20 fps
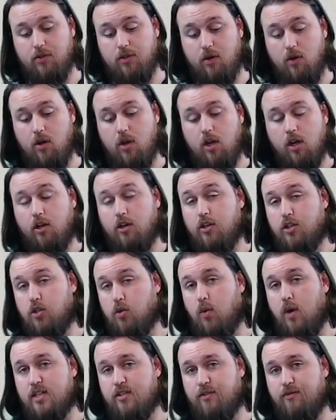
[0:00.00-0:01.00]
So good
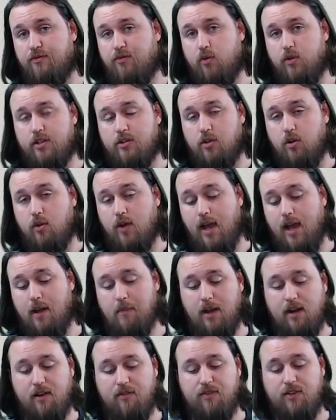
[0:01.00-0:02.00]
twice from 42 and
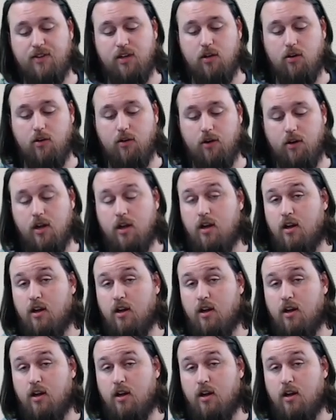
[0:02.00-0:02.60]
made a 50-yarder.